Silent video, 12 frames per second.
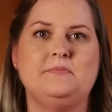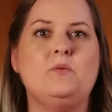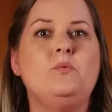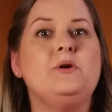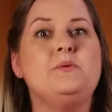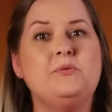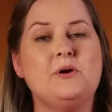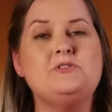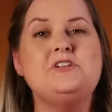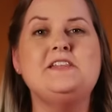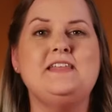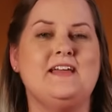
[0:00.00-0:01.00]
We're
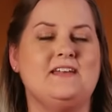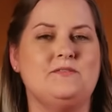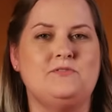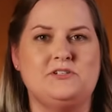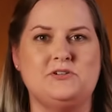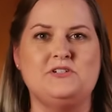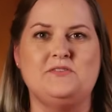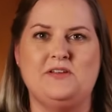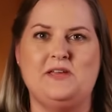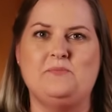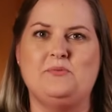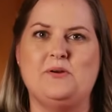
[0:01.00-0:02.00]
approaching the end of the
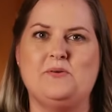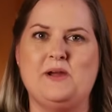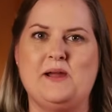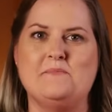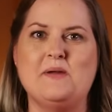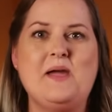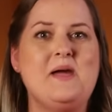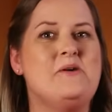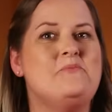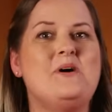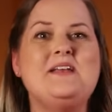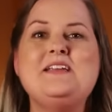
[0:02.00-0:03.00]
certificate program.
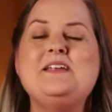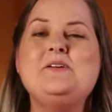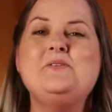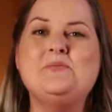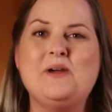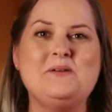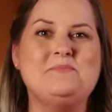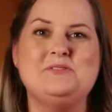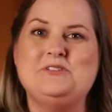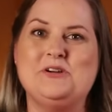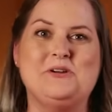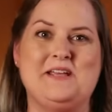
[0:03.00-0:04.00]
What an incredible
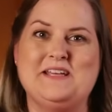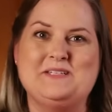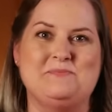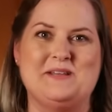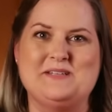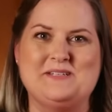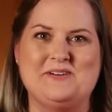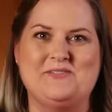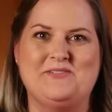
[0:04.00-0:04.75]
journey it's been so